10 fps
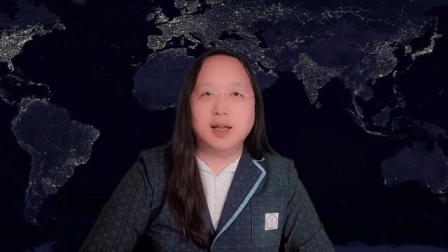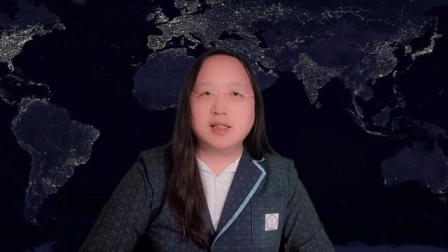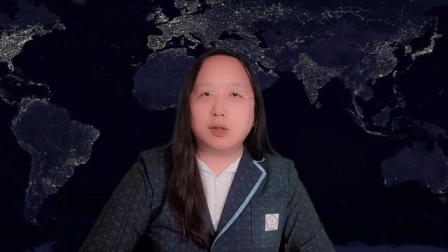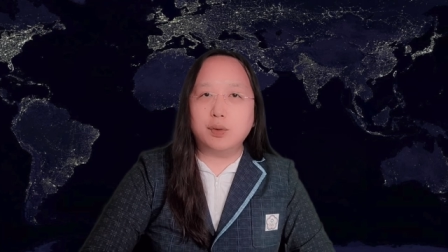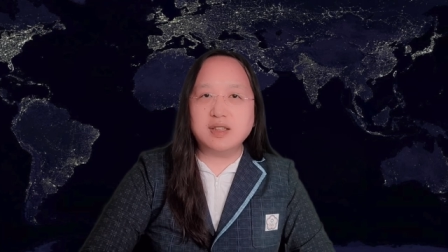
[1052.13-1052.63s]

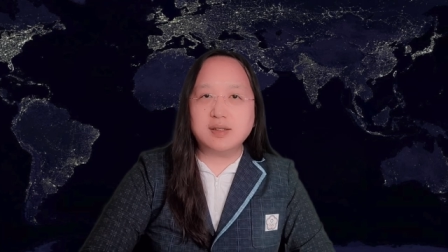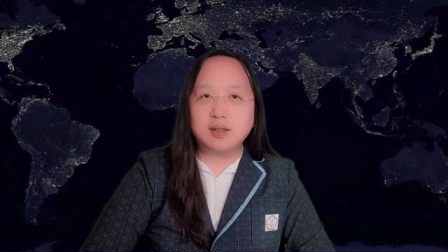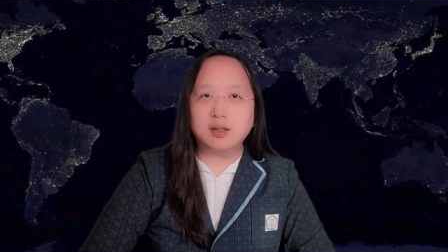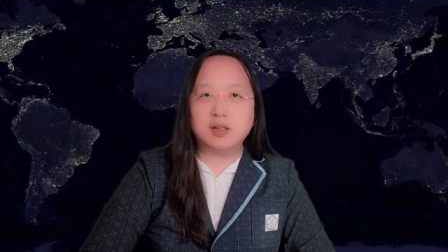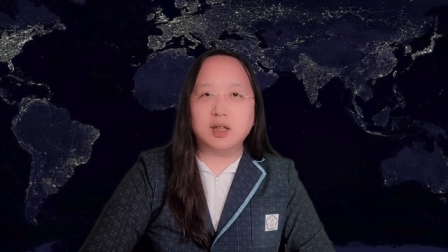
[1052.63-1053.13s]
It's a
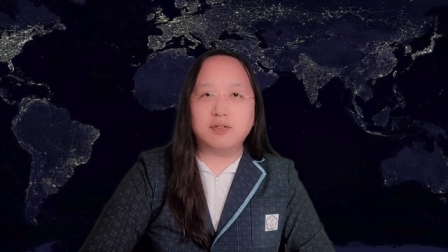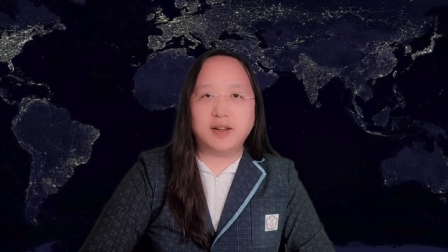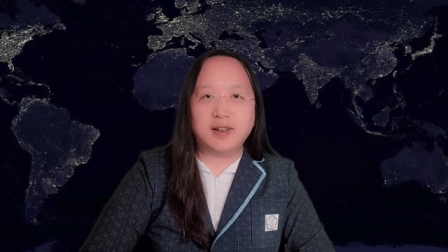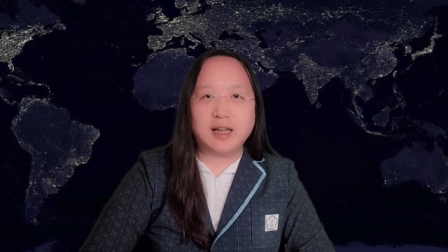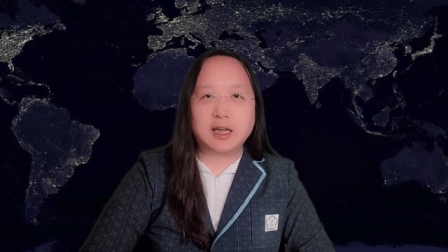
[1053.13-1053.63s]
result of a
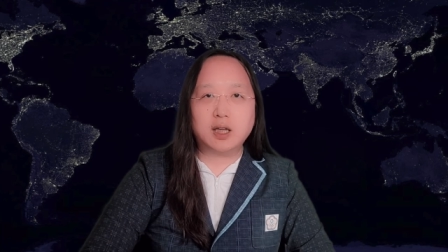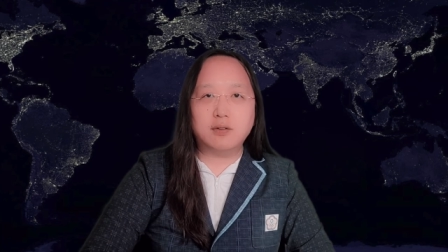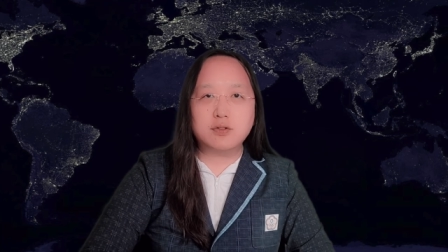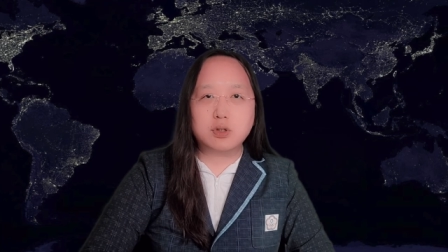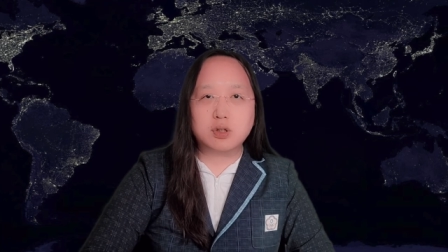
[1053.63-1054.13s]
lack
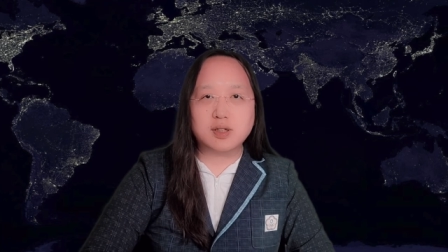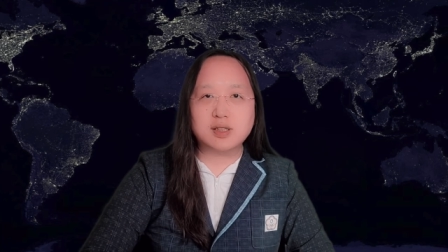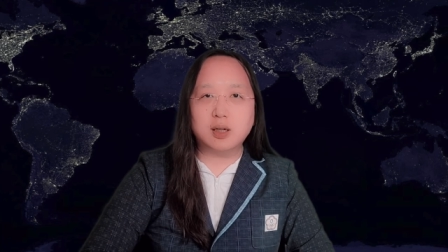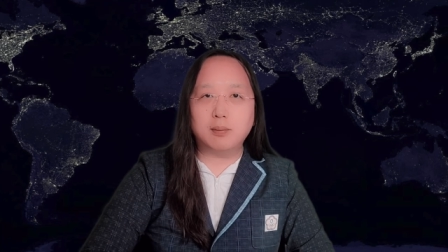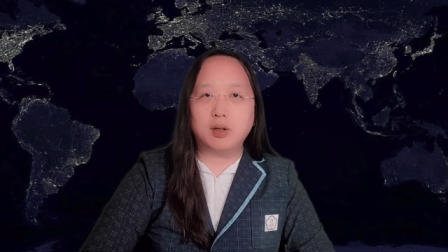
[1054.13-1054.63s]
of
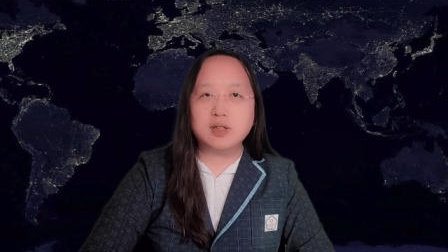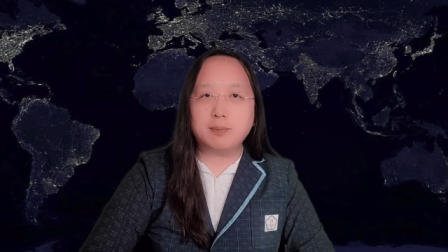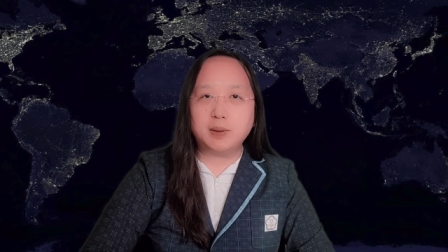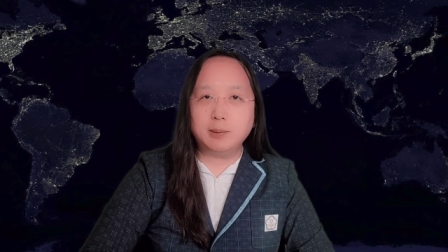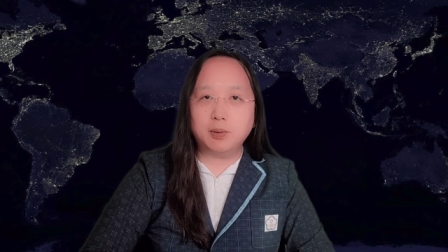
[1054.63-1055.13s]
trust among the
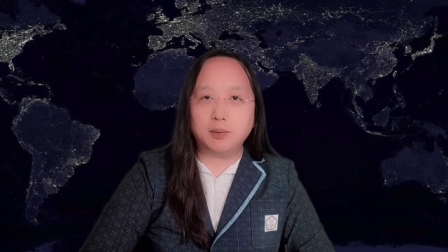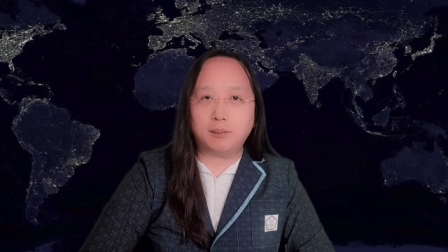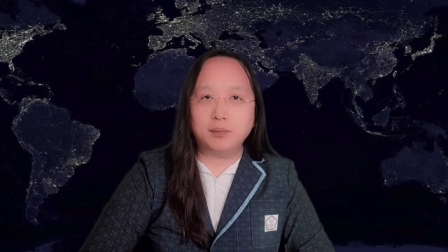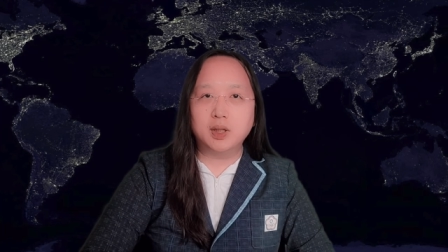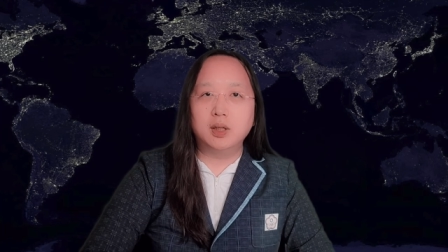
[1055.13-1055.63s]
people,
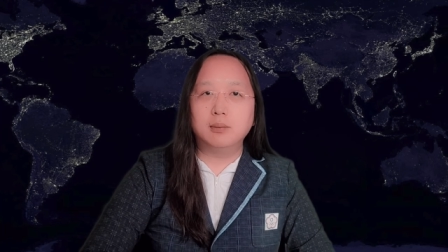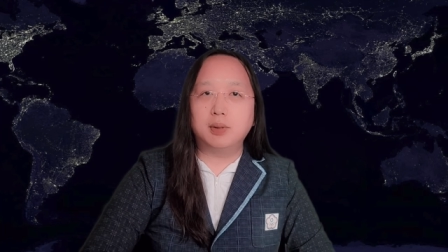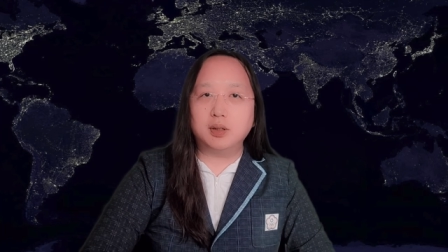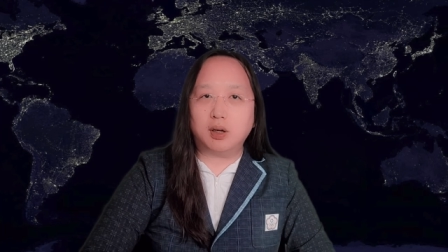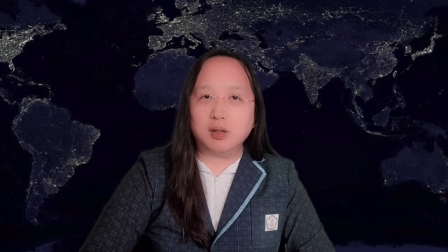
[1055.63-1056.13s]

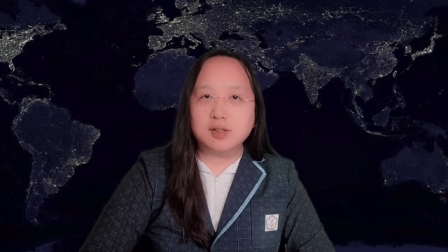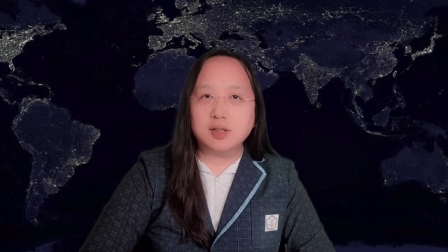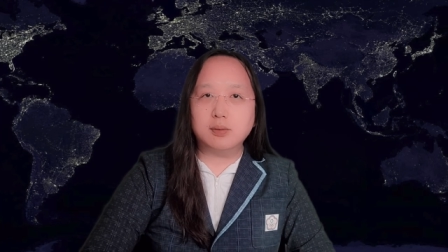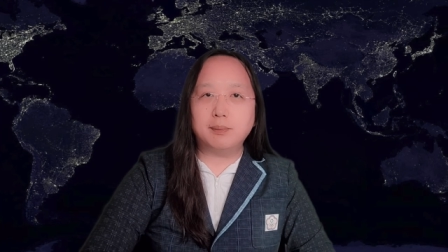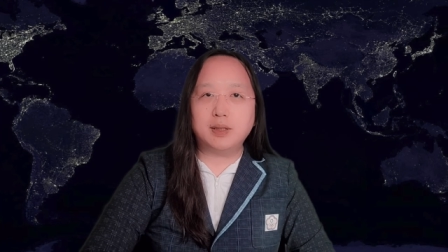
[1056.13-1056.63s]
but
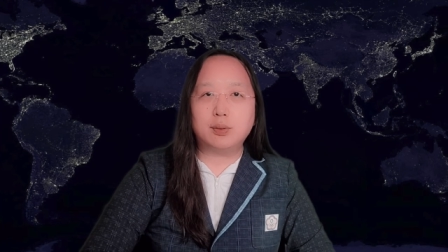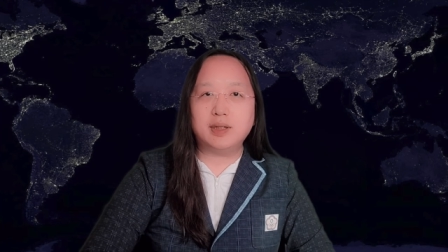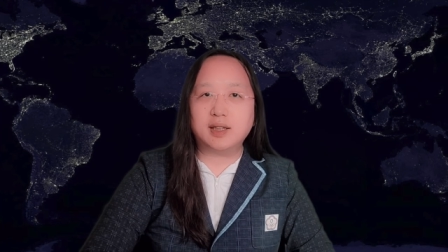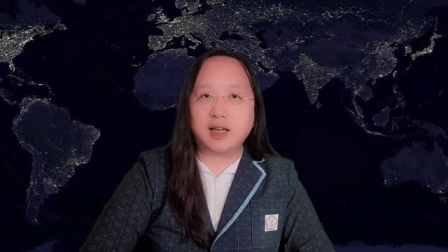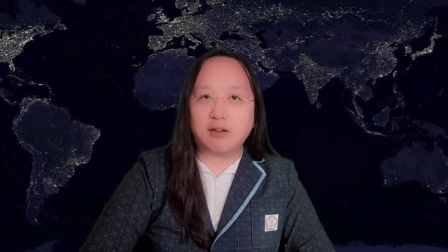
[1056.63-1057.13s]
also
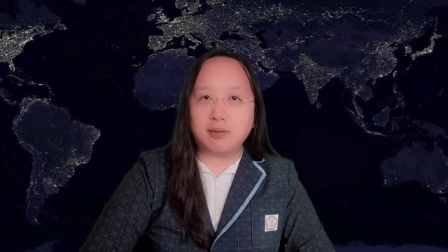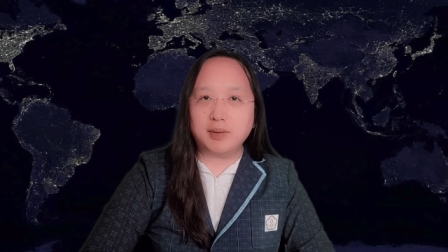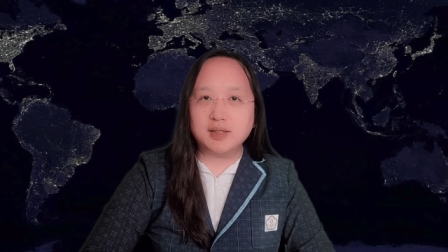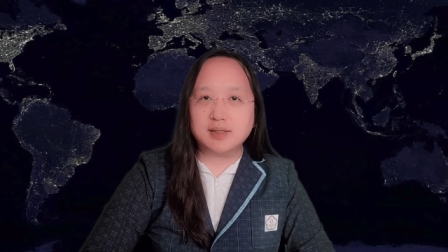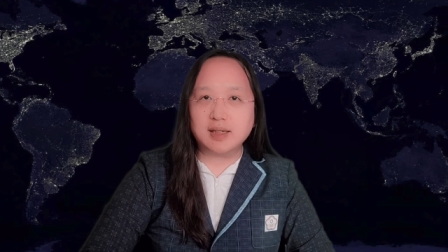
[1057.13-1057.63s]
between the
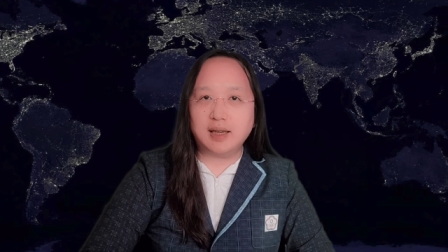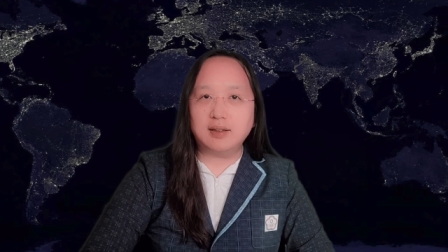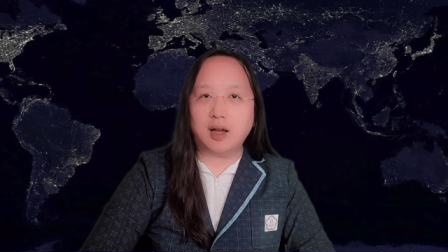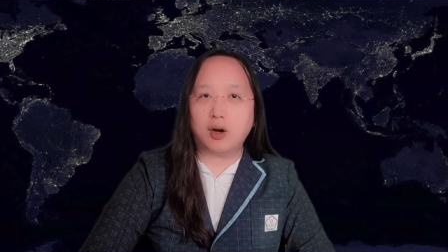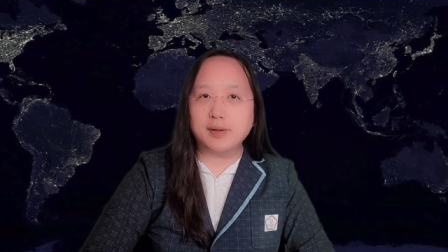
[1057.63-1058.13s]
governments
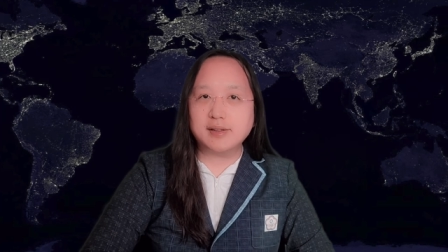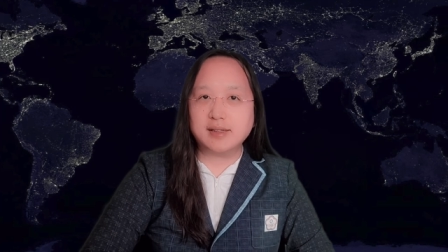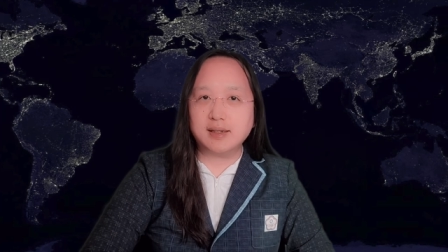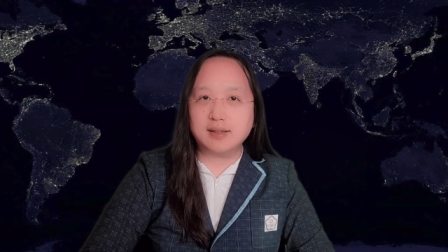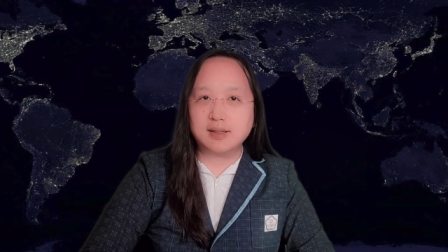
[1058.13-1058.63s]
and our
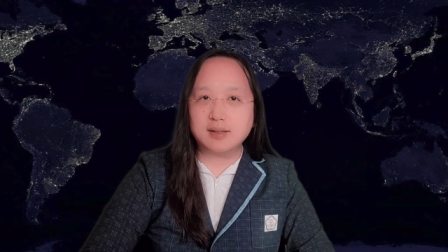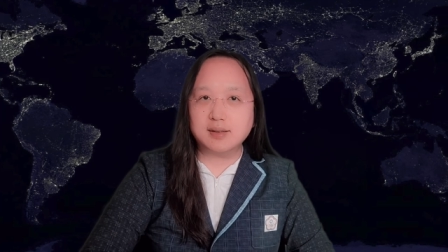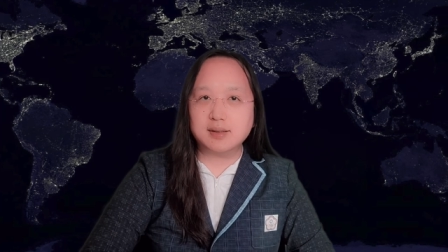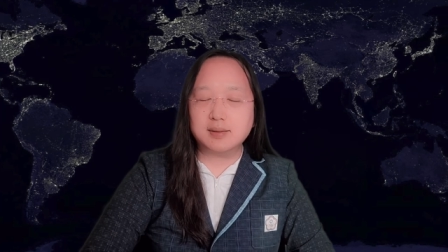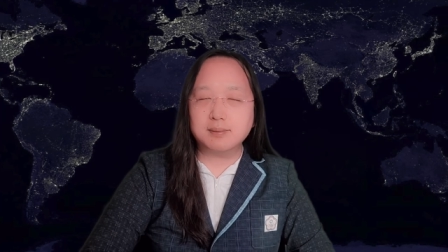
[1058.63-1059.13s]

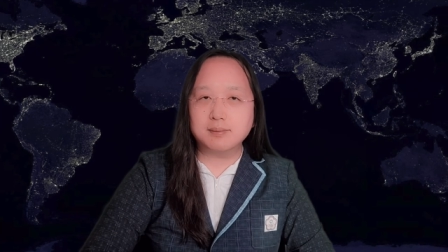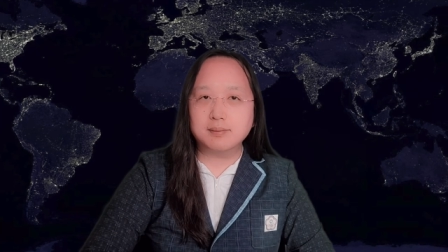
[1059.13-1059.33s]
citizens.